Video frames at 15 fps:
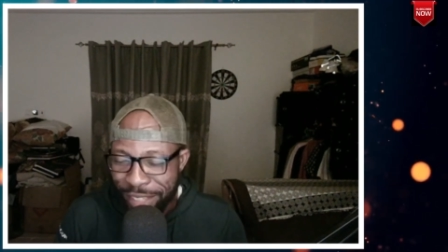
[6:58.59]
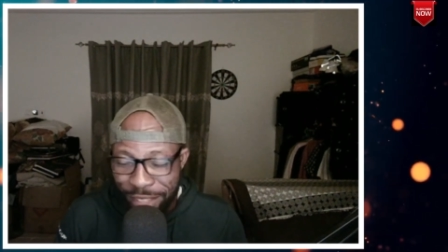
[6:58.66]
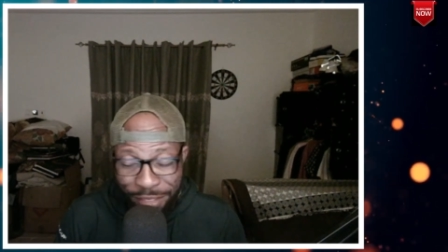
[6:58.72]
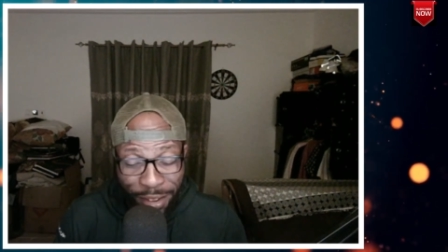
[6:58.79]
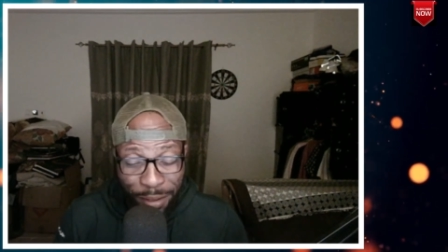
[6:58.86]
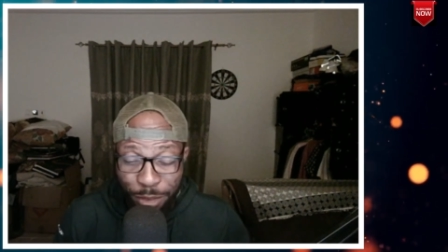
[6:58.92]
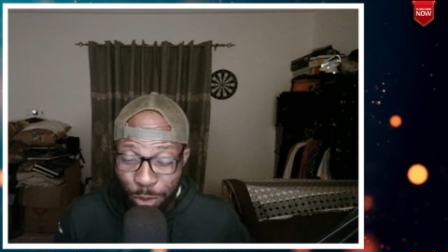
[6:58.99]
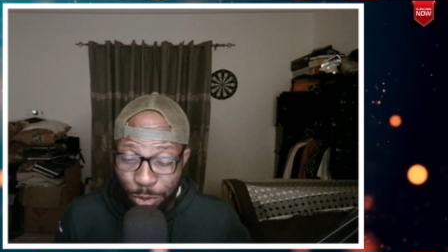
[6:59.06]
If
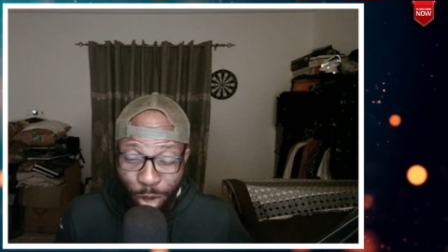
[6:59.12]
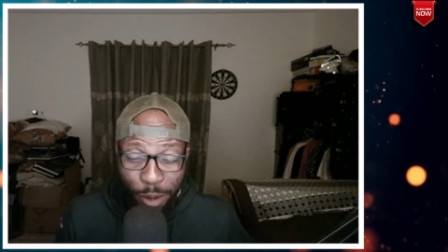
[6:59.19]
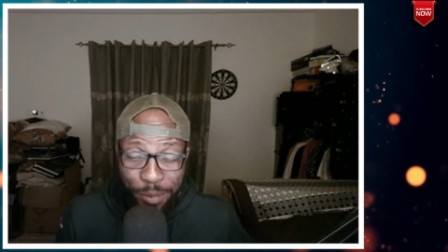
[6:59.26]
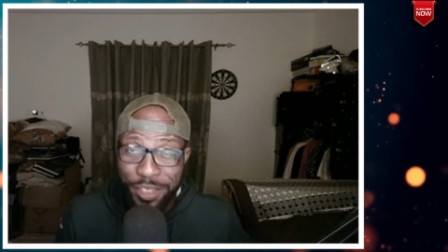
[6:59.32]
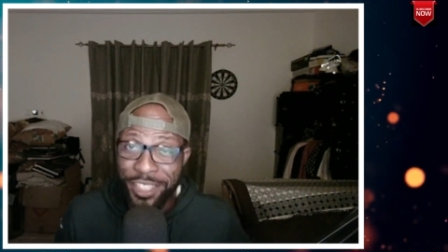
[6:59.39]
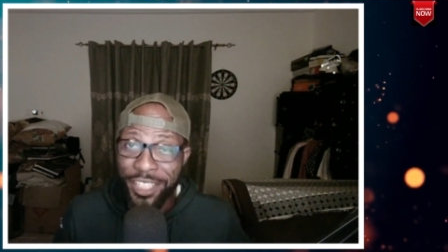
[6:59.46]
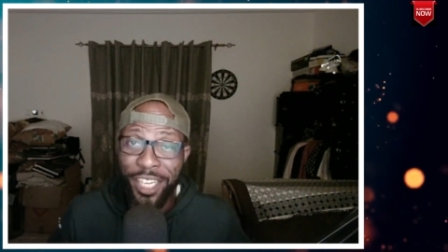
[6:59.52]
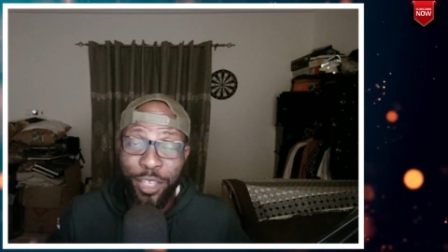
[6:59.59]
you haven't subscribed
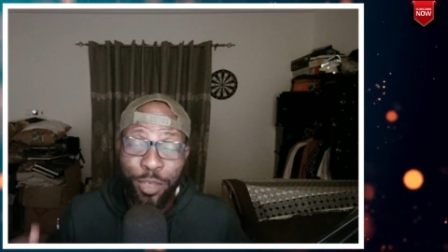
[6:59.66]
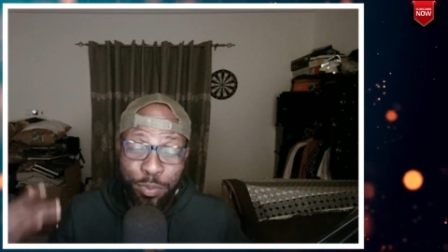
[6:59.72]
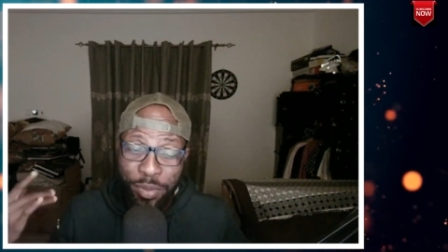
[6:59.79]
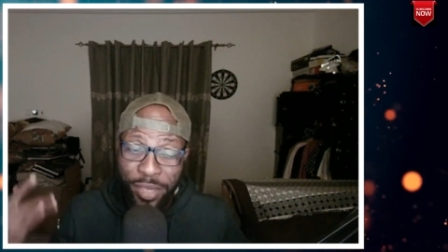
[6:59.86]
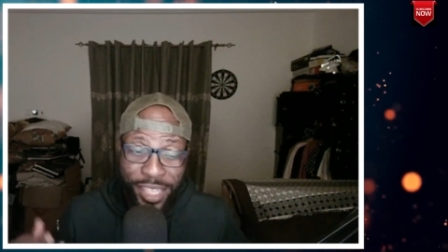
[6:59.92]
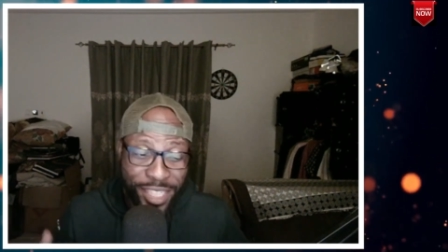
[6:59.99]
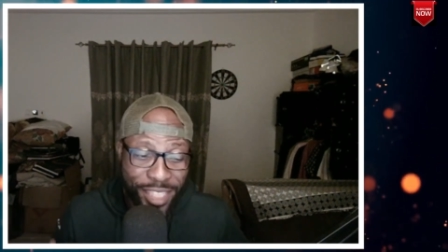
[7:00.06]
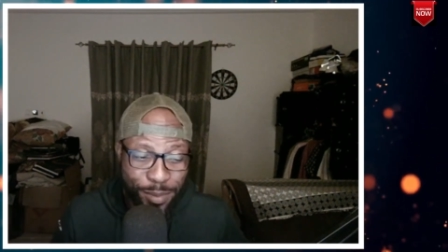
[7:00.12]
to the channel,
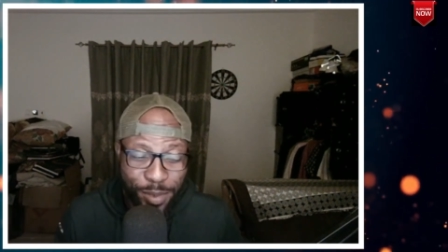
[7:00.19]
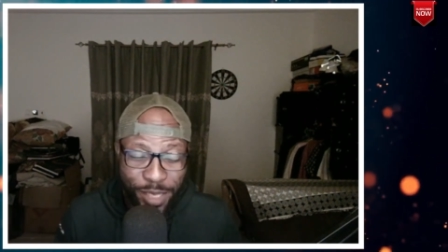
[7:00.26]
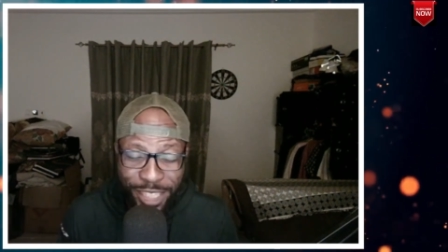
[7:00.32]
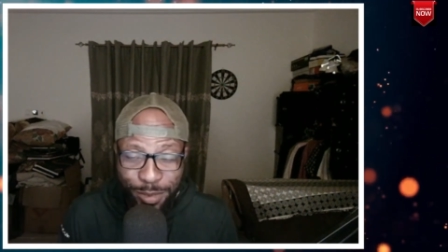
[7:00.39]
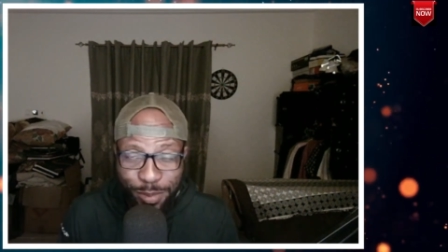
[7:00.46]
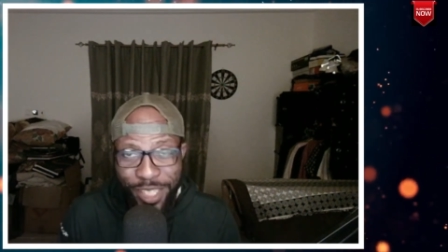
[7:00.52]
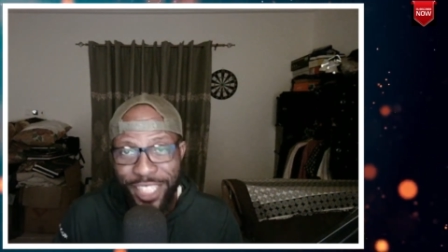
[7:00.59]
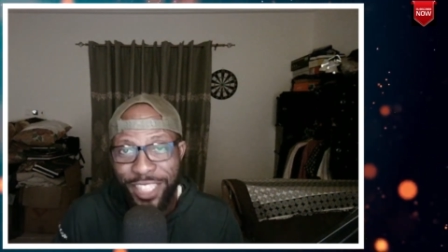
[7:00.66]
please,
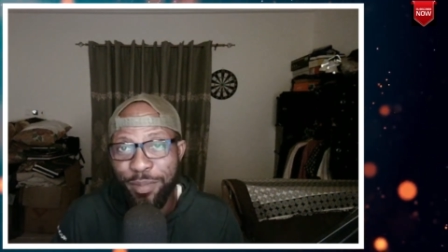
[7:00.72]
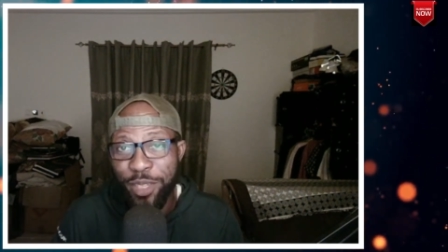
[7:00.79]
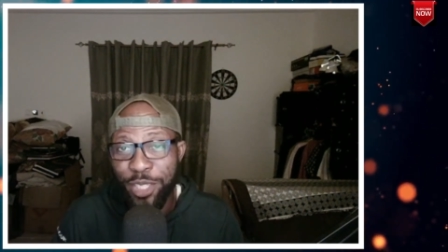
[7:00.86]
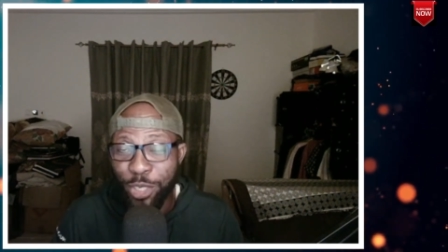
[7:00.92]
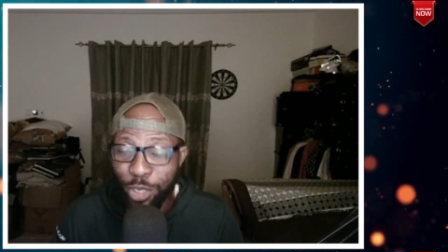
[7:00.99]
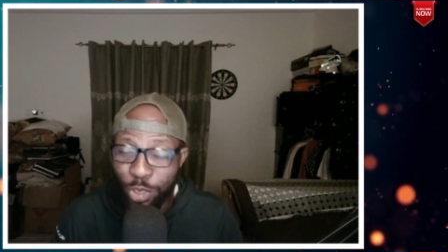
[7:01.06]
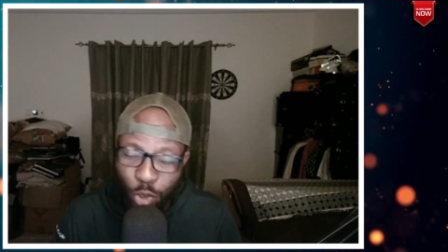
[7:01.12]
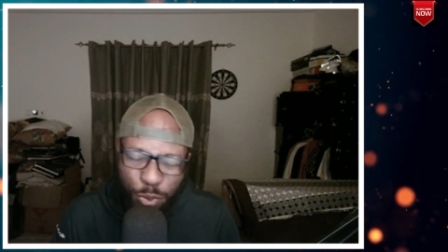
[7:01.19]
please, please make
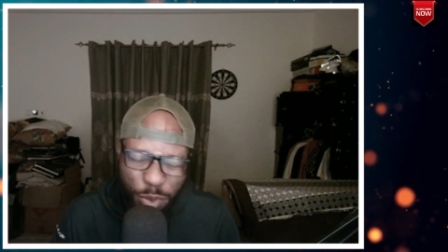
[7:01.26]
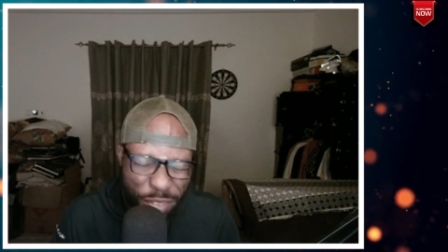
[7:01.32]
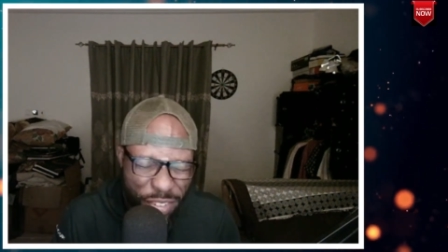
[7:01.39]
sure do me a